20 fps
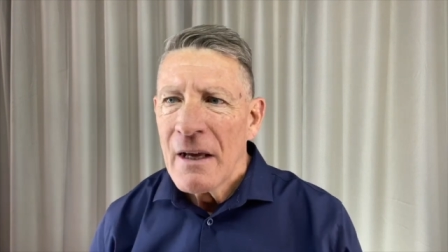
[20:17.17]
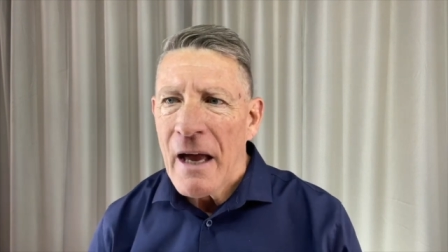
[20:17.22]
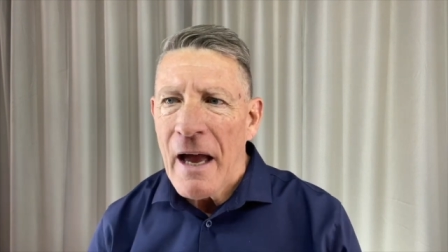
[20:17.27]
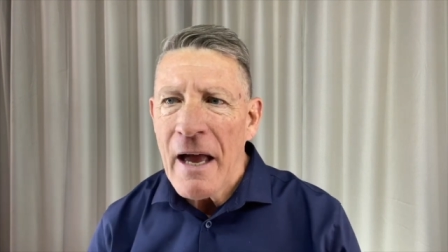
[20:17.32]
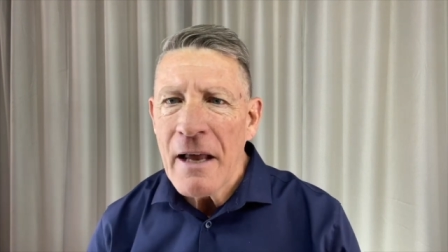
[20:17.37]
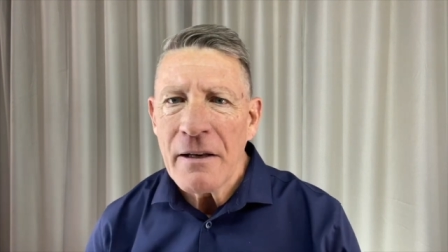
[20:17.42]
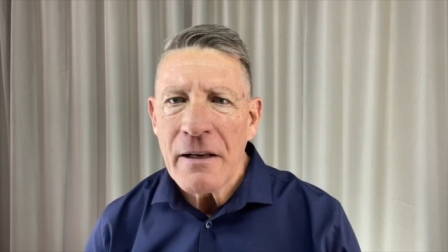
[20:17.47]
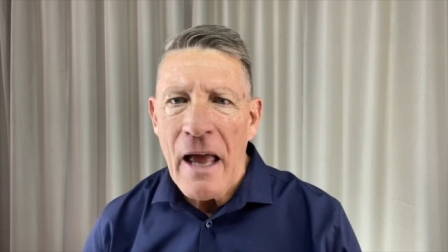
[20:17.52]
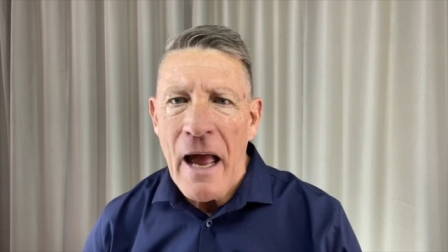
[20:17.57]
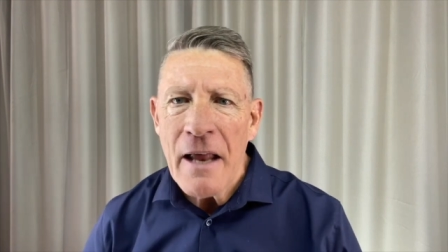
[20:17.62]

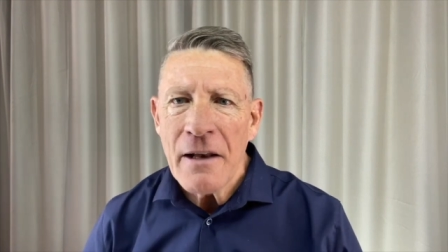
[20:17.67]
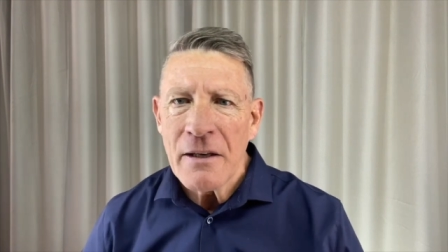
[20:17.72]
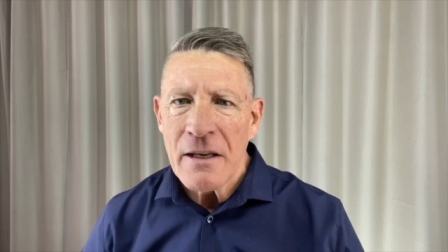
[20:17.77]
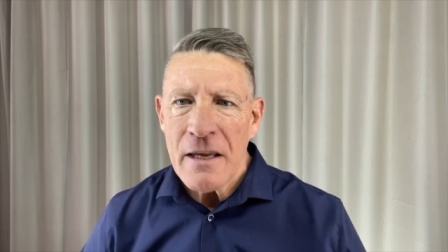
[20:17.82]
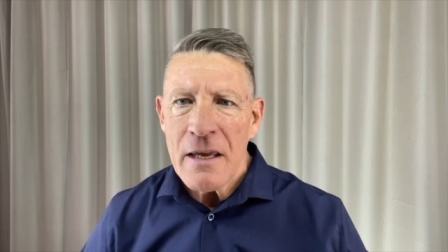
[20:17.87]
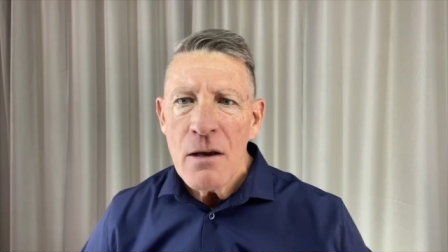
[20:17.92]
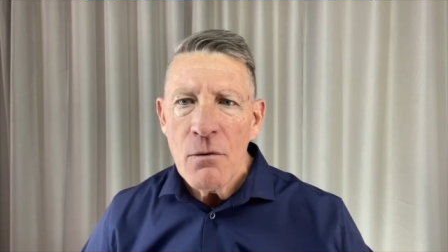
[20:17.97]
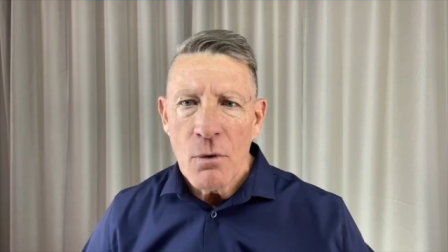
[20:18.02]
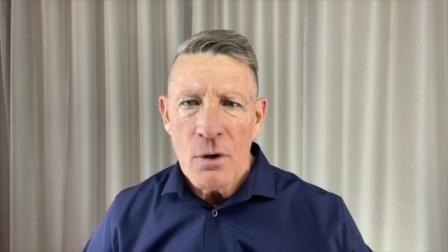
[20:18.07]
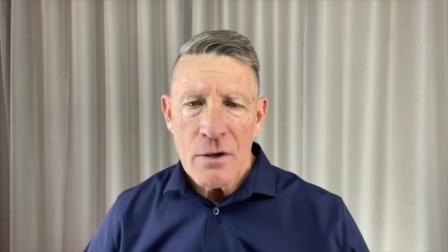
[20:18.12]
And, and
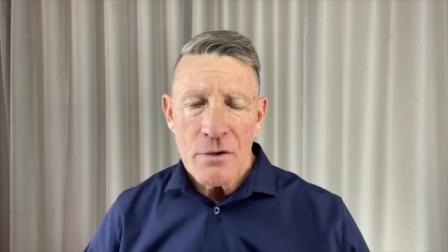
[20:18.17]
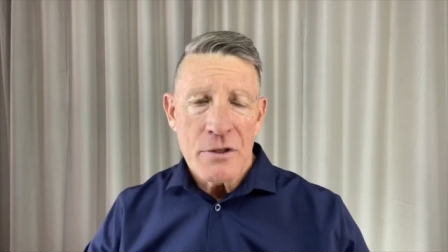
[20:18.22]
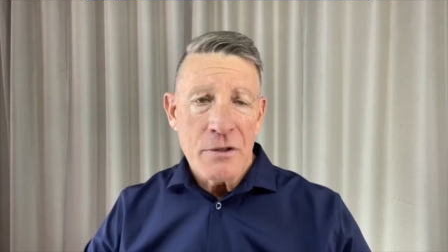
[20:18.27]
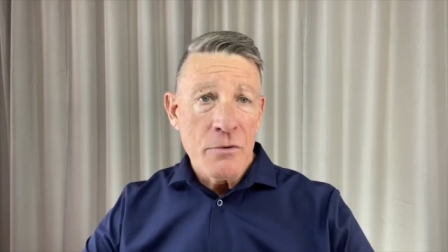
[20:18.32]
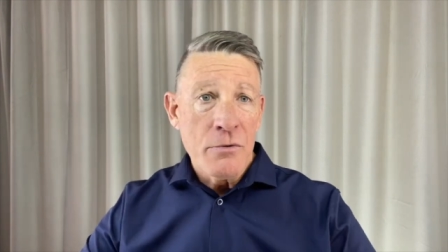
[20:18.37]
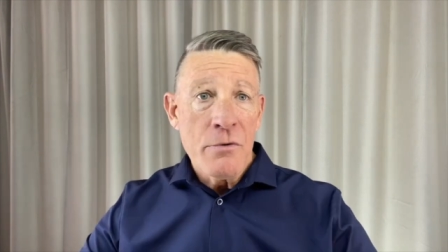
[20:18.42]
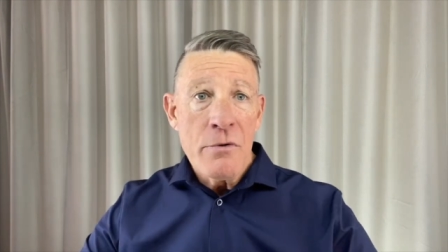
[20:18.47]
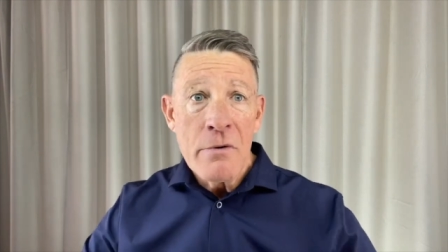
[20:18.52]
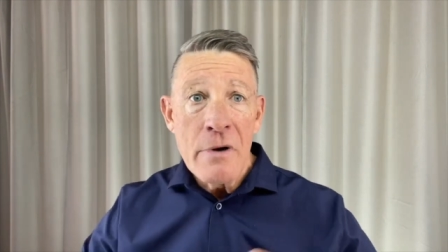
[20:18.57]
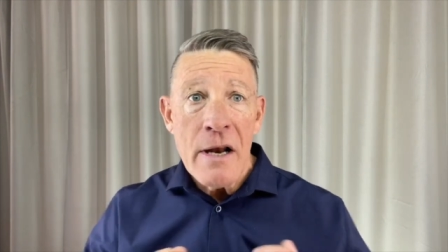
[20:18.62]
he was
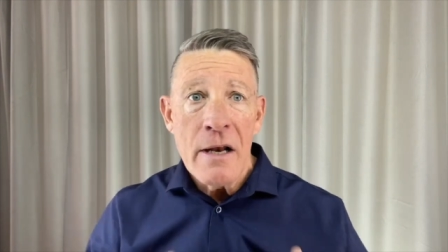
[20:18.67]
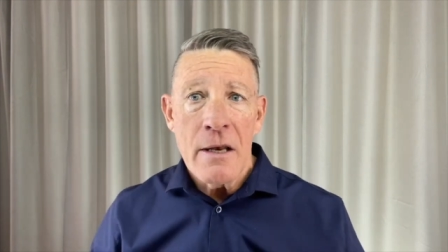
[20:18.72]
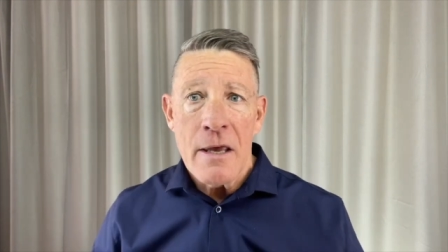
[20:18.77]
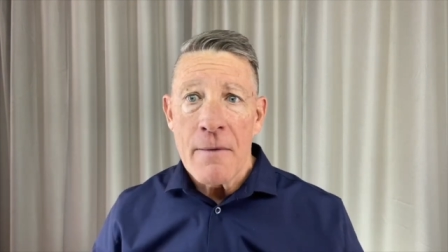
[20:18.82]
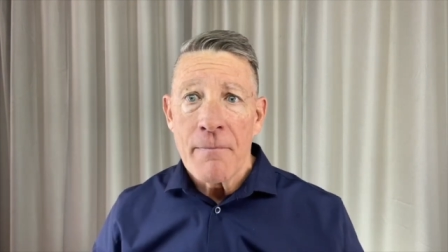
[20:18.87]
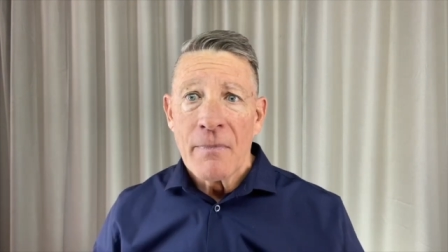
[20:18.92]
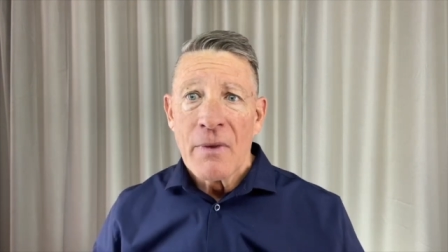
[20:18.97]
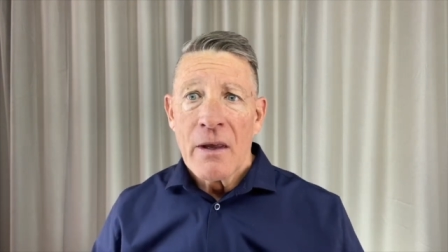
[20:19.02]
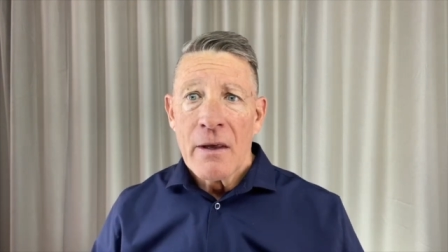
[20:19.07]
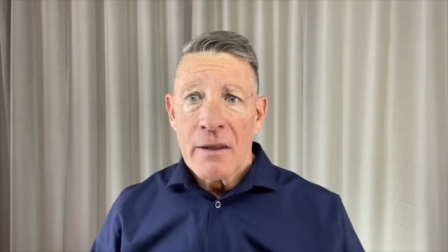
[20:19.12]
really,